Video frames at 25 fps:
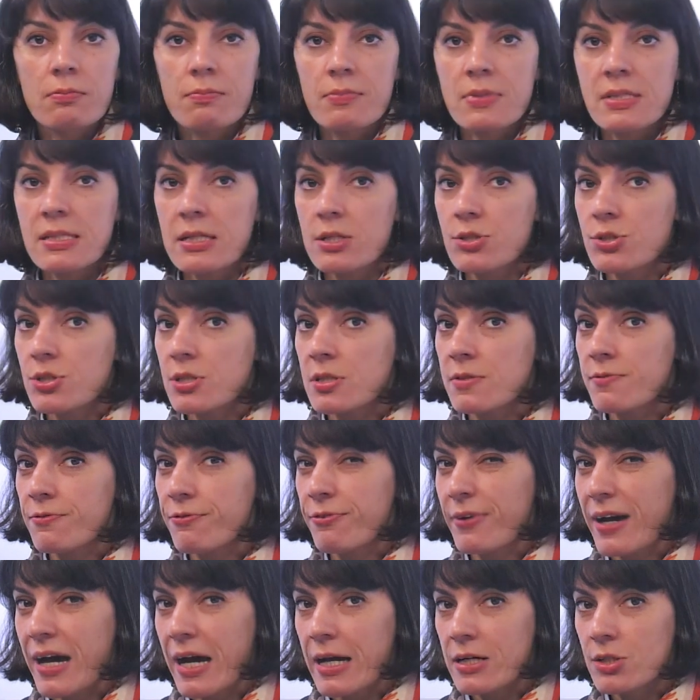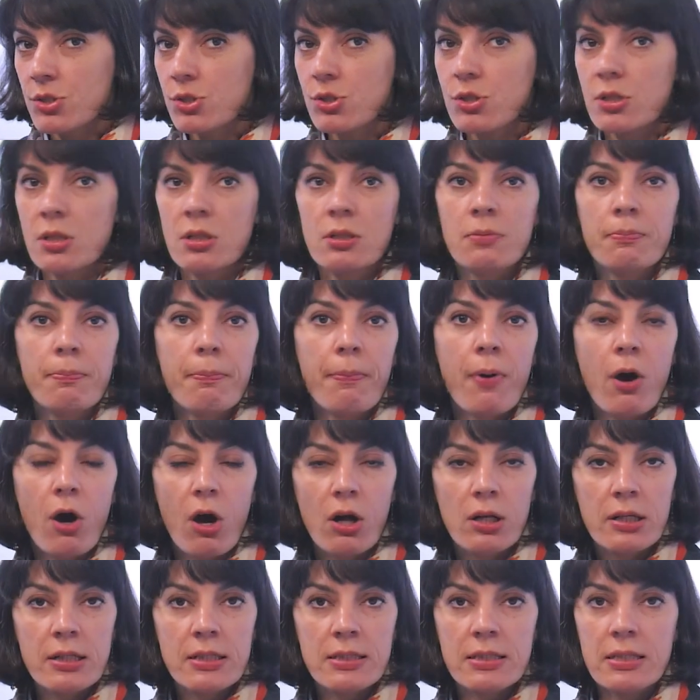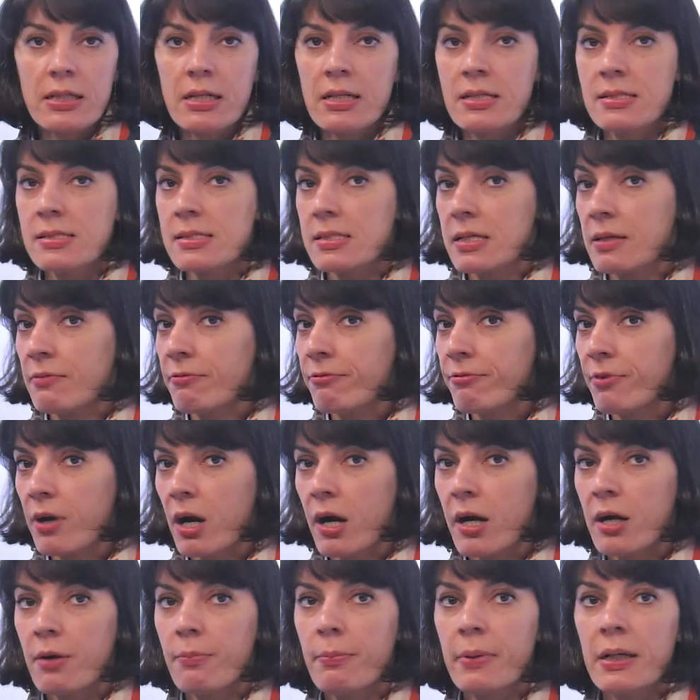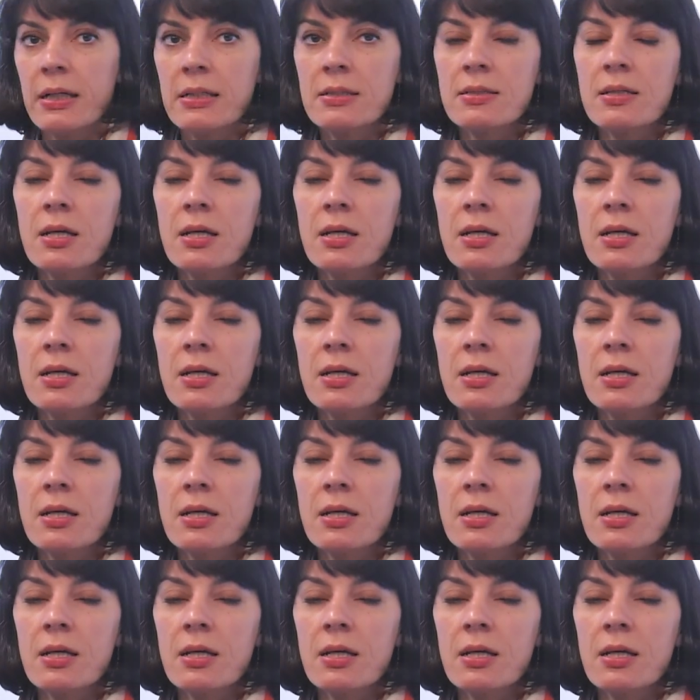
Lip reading: such as fashion, politics, environment,